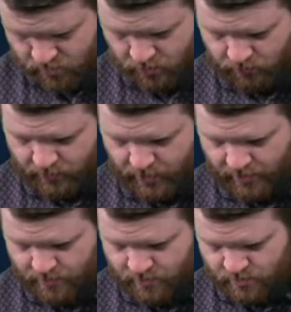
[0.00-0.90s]

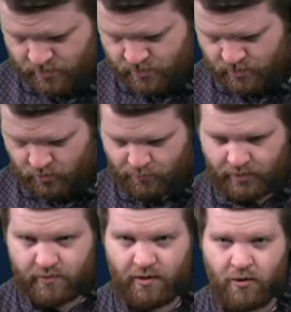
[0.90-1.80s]
Okay. No
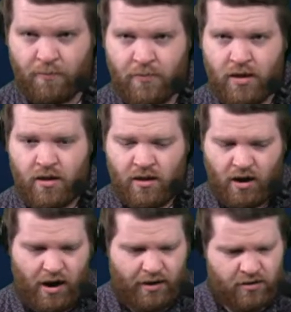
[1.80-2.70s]
big deal.
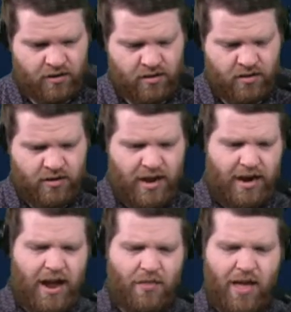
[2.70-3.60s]
All right.
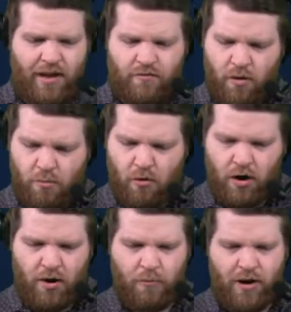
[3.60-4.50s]
99 likes, one
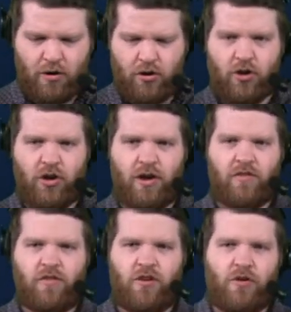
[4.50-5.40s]
more, and we are good
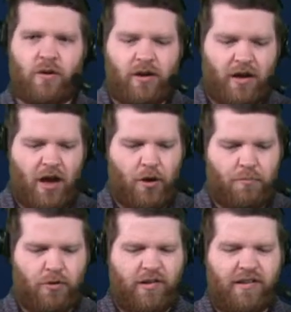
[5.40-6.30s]
to go.
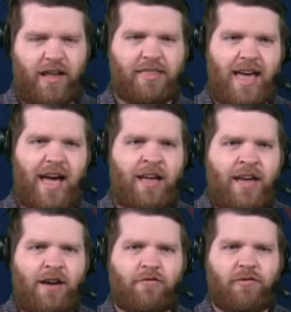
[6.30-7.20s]
Appreciate that.
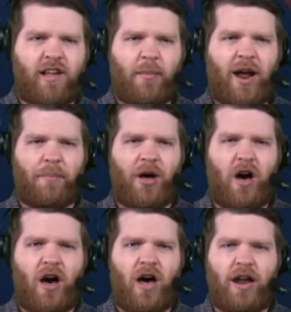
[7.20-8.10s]
Here's what's coming up
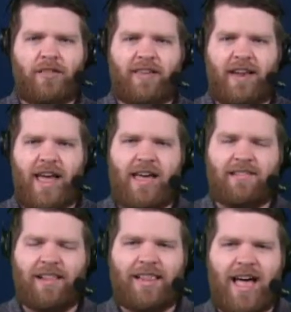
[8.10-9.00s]
on
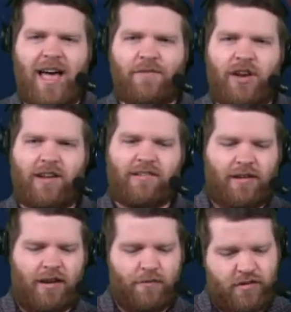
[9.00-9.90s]
today's live
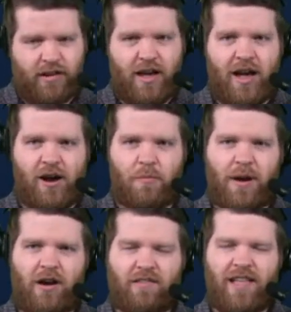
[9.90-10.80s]
edition of Chicago
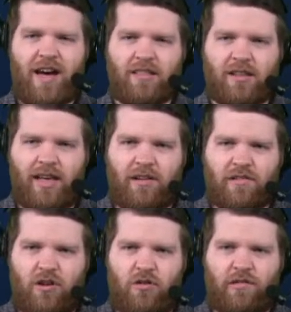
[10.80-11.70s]
Bears Now. The
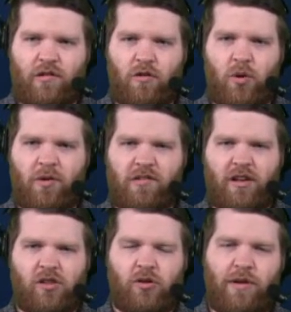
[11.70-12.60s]
latest news and rumors,
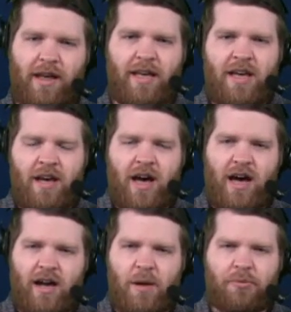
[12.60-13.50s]
including
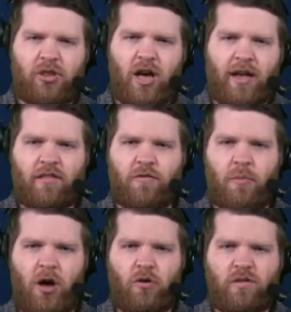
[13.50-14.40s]
a couple nuggets
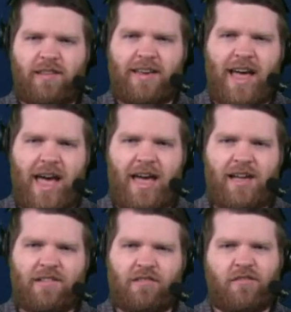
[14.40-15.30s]
from
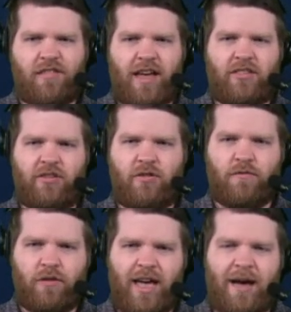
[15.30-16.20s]
OTA, so stay
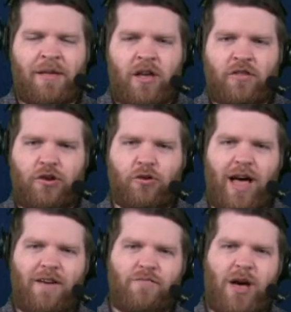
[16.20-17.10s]
tuned for that. Two
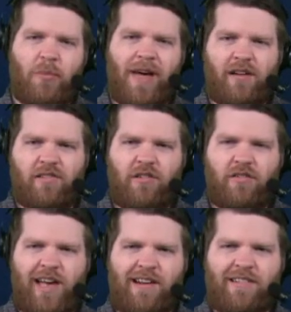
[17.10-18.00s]
live mailbags, so
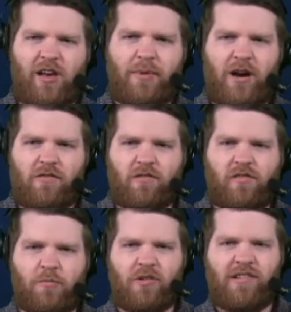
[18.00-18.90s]
use hashtag Bears or
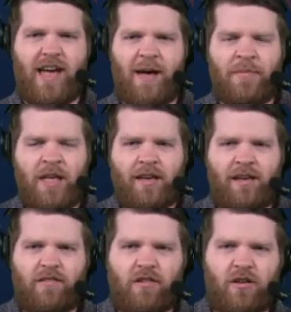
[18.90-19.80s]
Super Chat.
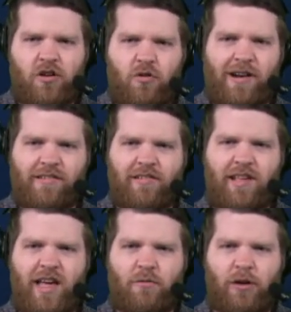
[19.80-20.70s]
Get your questions
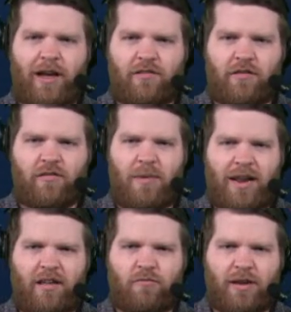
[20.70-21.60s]
in. We'll answer as
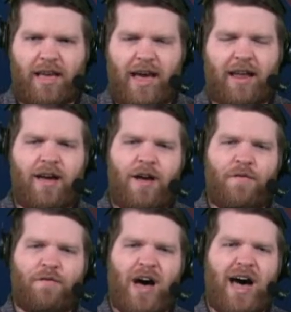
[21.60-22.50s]
many as we can.
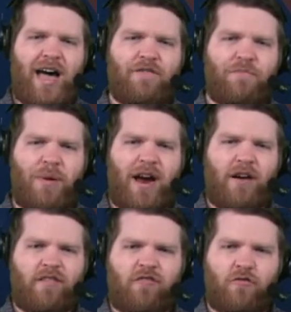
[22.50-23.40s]
Five
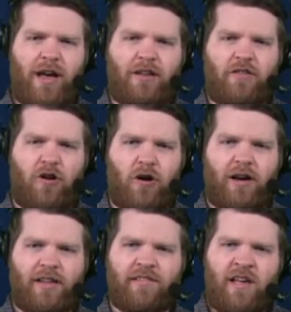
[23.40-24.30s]
Bears trade
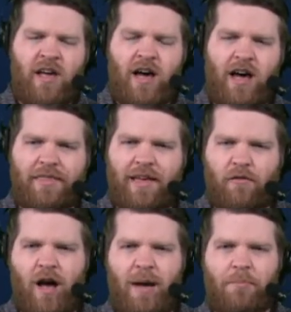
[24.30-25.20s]
targets that
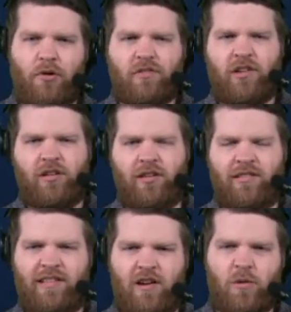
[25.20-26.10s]
Ryan Poles could
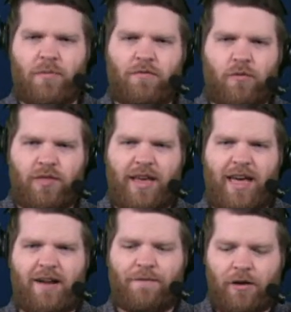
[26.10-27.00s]
consider before the
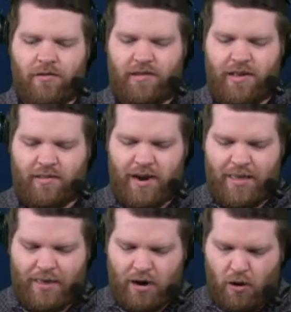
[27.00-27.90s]
NFL season.
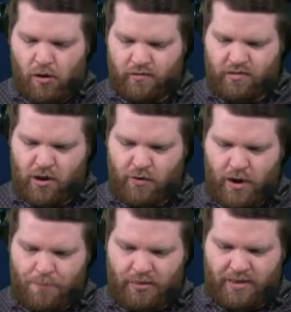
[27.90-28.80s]
And then also, and
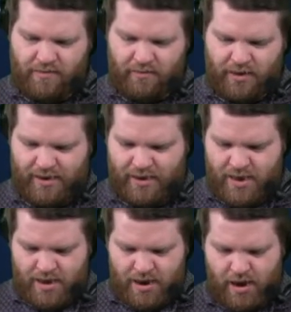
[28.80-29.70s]
I'll put this link
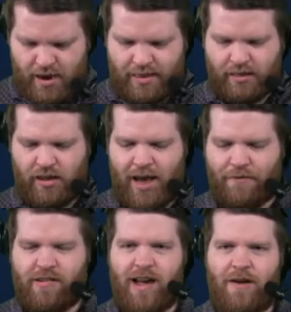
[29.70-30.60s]
in the
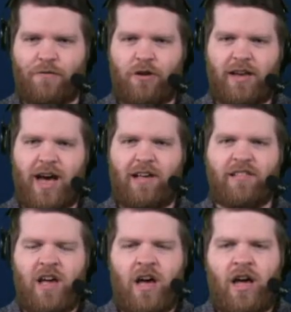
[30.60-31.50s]
live chat for you
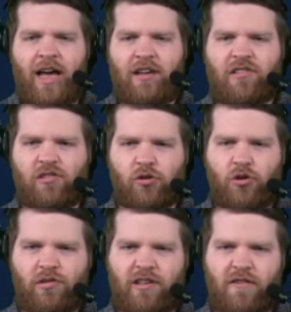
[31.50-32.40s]
guys,
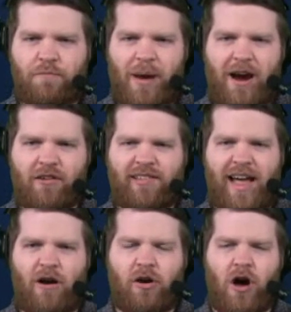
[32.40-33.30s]
exclusive Bears
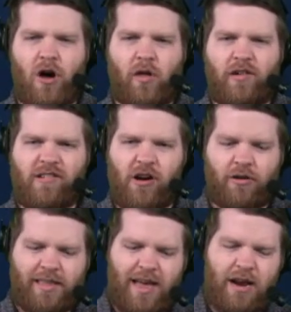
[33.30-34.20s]
Now call-in
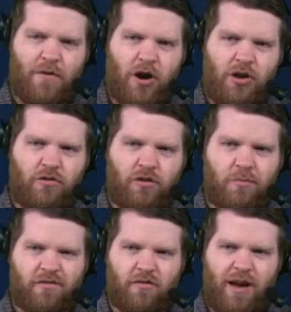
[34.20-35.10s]
show at the end of our
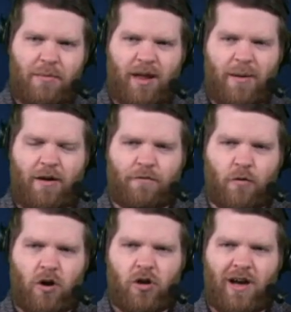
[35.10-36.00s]
YouTube stream at about
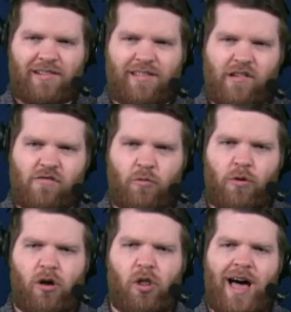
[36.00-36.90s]
4 o'clock Central.
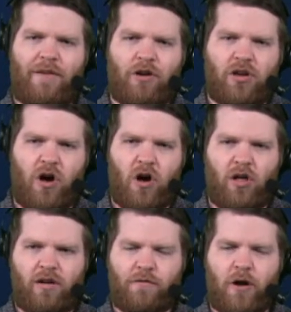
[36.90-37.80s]
We'll go live on
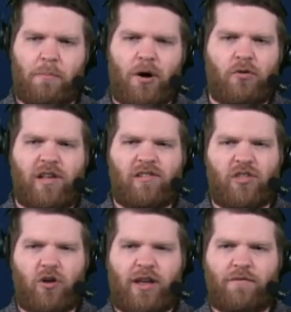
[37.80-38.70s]
call-in for a bonus
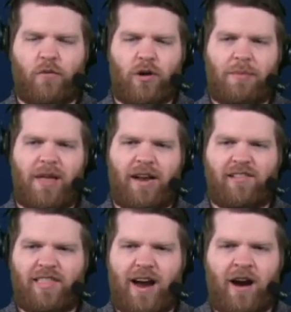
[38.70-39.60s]
30, 40
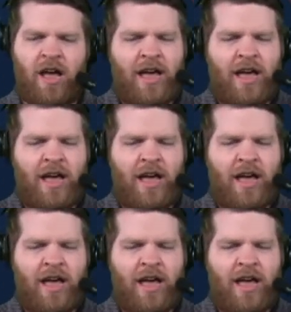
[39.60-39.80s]
minutes there.